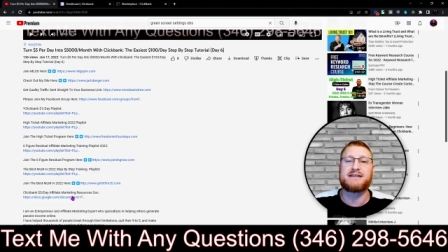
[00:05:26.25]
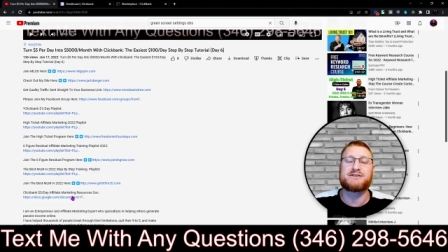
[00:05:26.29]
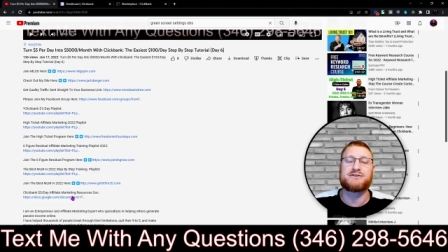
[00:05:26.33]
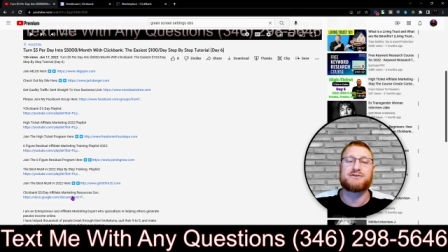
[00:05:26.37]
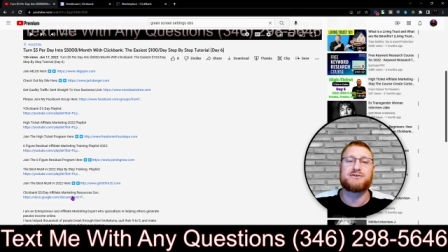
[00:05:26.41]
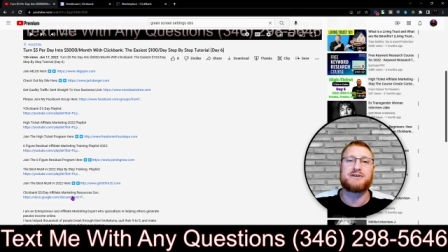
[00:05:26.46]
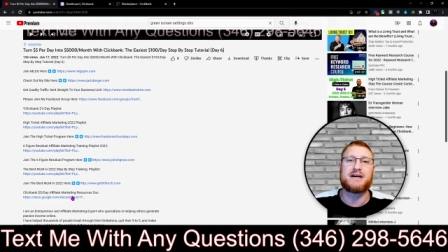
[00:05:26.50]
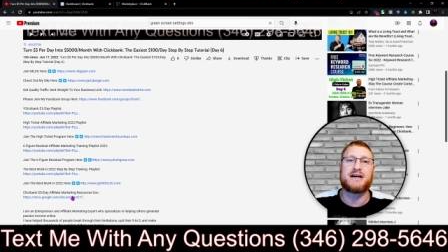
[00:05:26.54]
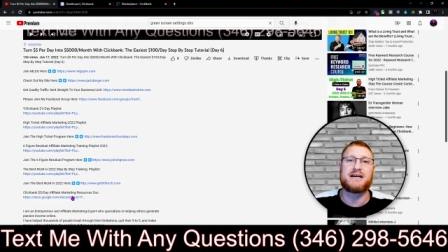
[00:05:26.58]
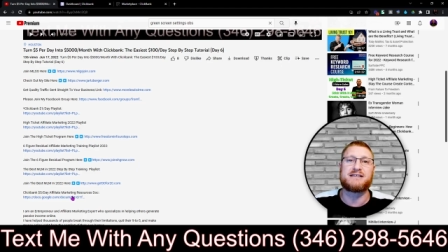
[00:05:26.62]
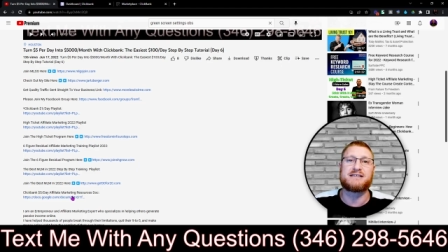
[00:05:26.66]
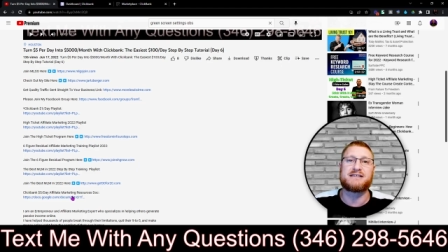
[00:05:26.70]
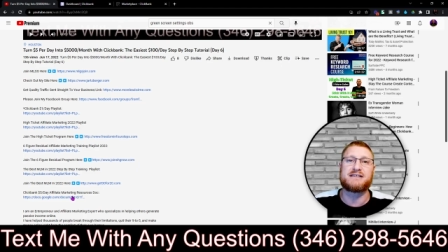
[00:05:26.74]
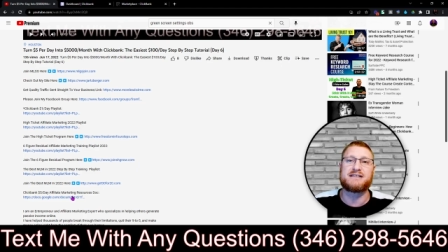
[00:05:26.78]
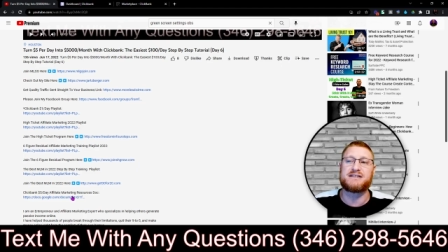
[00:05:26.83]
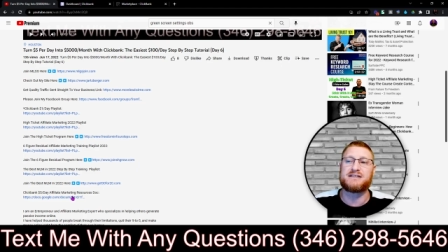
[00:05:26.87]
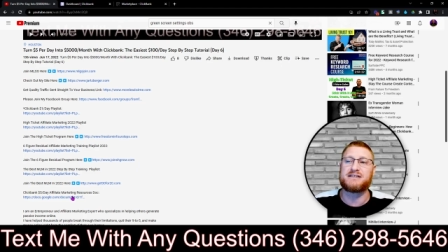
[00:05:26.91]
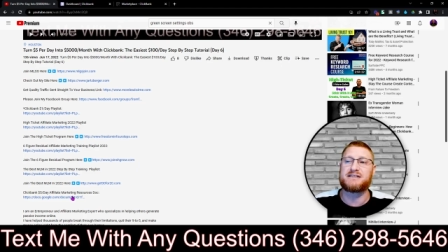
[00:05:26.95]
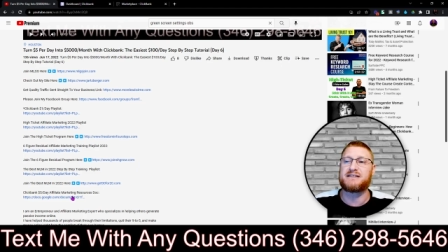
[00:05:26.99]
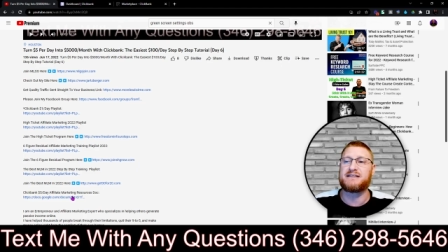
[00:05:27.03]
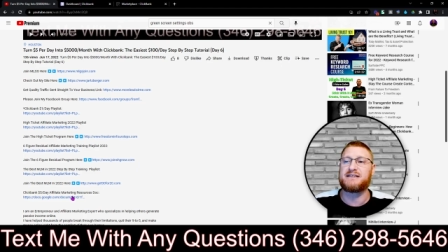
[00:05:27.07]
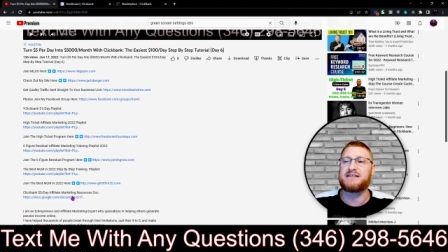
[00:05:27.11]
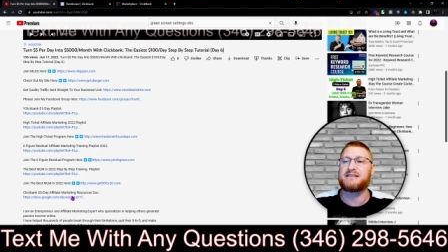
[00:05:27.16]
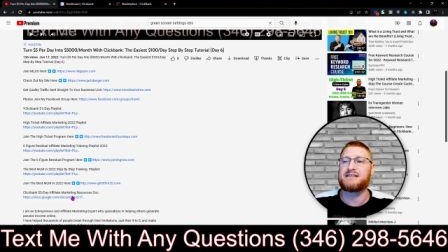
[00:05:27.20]
so you guys can
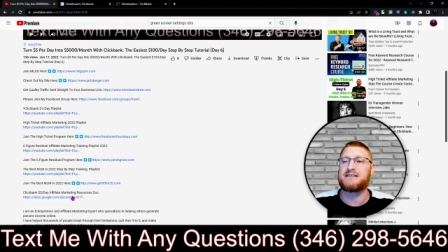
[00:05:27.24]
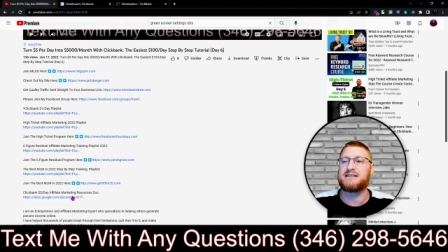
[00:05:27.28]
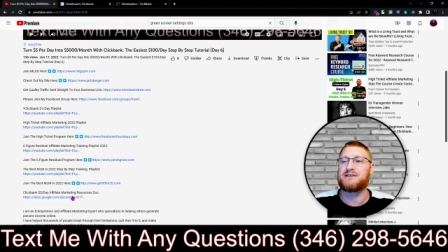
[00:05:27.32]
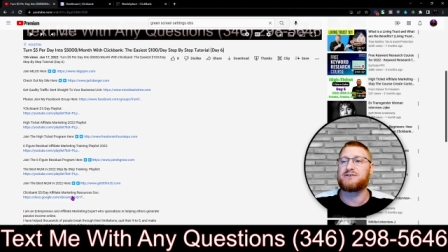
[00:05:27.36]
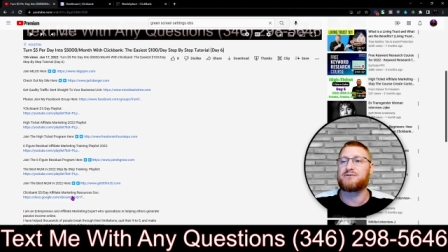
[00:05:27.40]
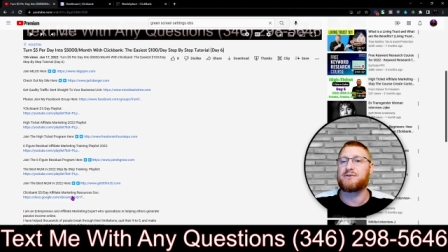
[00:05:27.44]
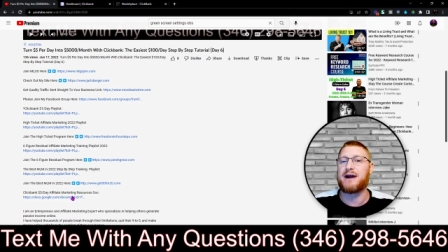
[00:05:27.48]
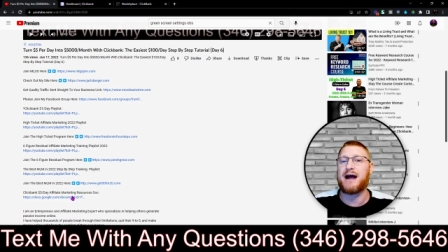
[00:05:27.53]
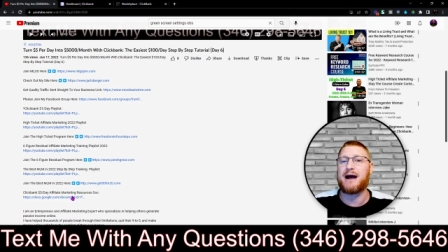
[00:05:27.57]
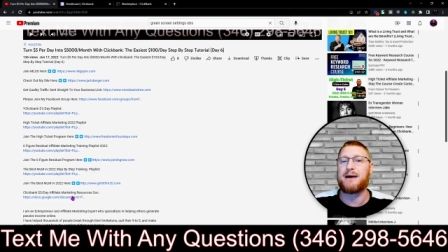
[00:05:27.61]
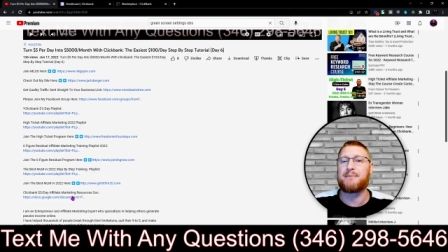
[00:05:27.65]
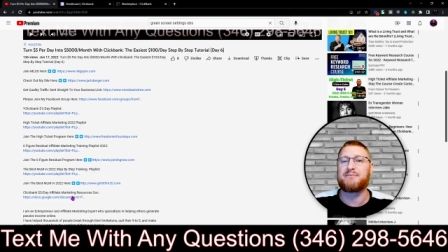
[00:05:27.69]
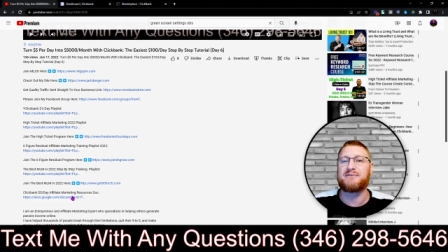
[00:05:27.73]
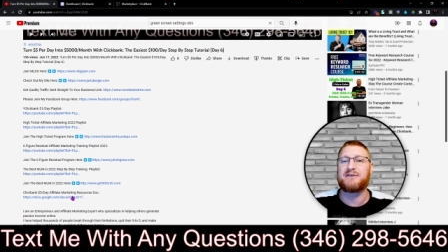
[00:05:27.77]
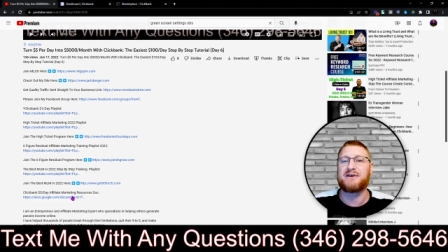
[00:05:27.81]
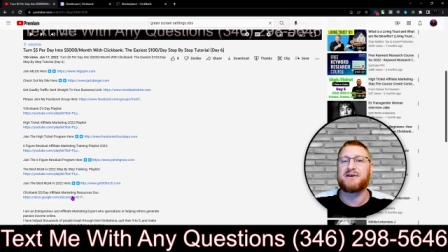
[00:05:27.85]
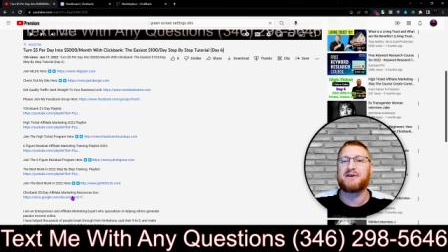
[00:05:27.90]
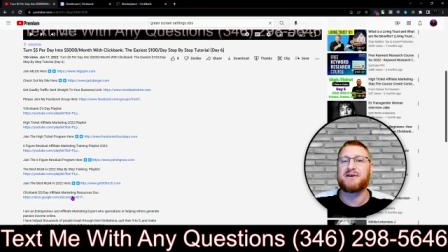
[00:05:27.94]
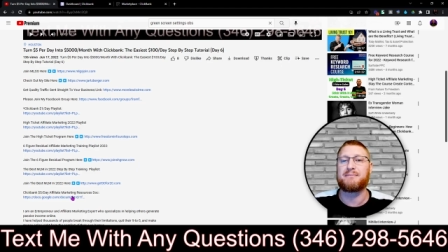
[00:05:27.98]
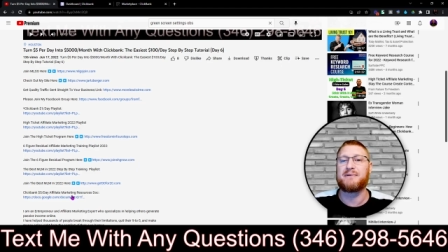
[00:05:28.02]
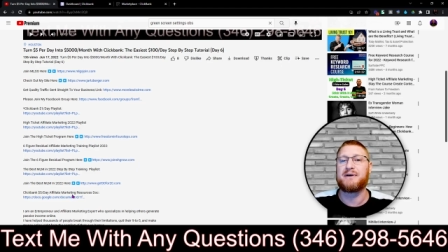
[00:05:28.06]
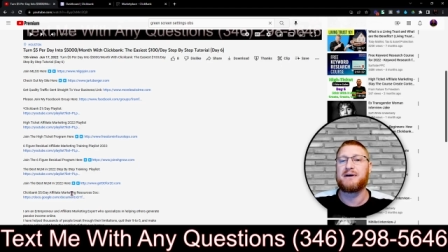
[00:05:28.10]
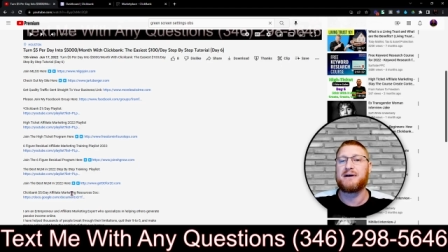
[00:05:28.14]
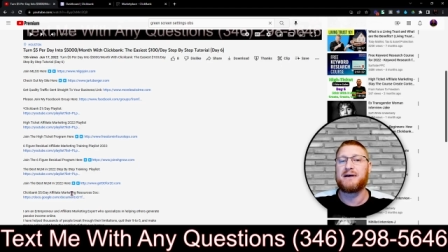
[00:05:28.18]
just easily grab
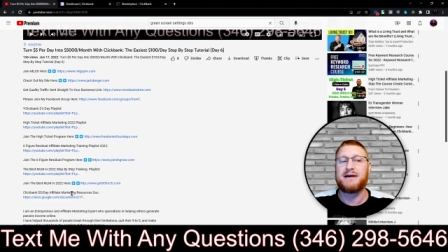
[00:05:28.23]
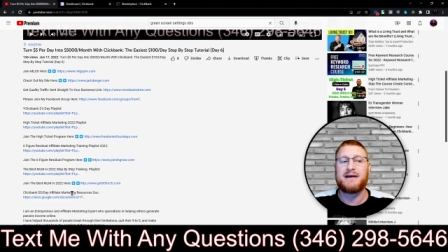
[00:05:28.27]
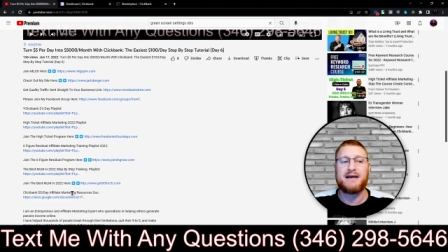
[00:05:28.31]
them